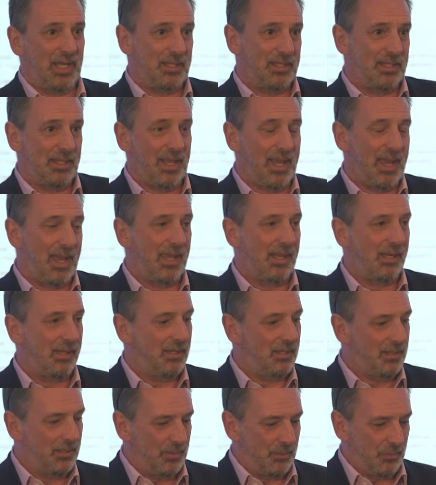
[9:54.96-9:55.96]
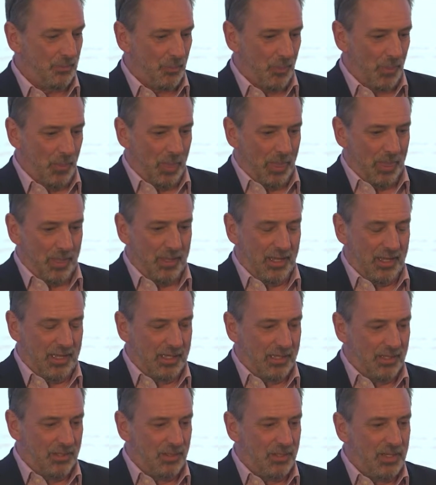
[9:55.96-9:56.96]
into that end,
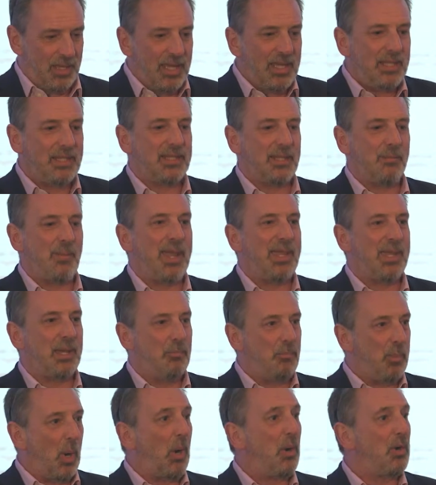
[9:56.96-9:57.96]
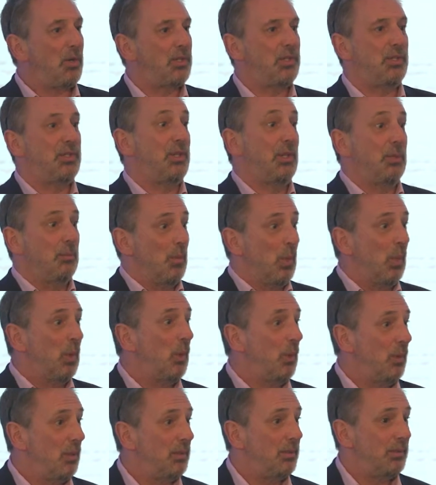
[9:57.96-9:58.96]
the need to make a box do
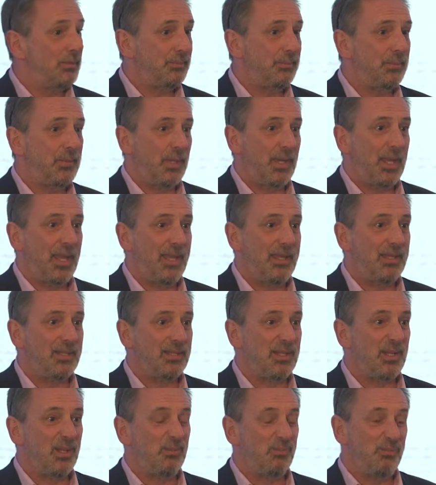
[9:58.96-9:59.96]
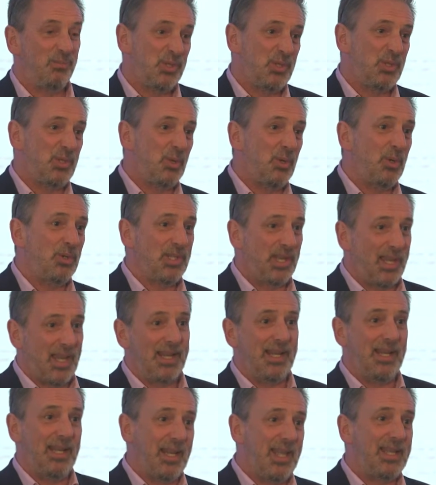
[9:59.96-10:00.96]
more. Okay, so stores are
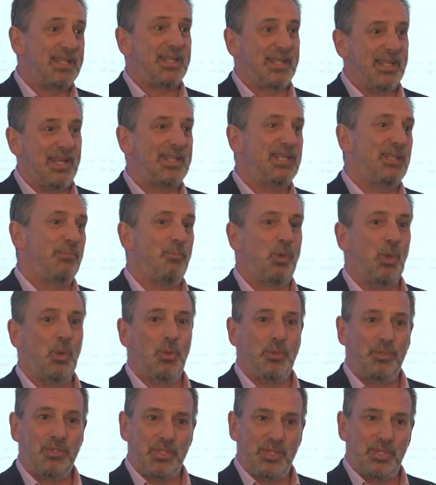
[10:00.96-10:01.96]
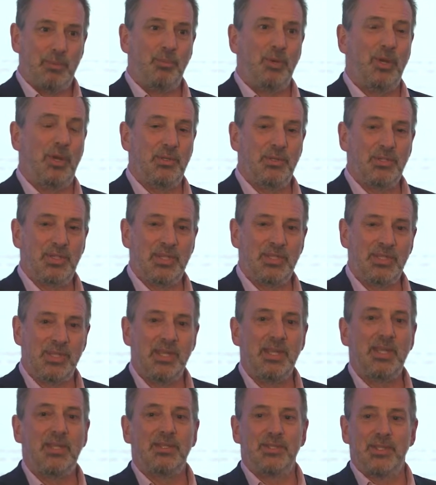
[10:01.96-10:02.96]
getting less and less important in the process.
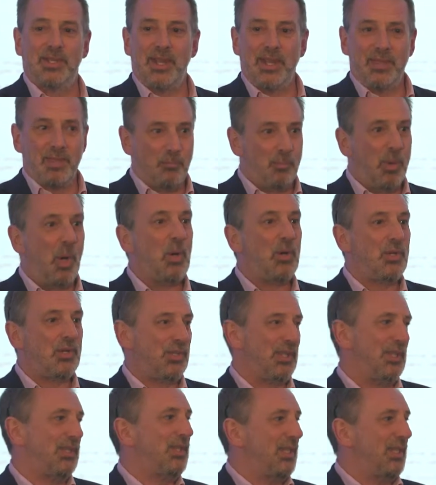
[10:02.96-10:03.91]
So now the box that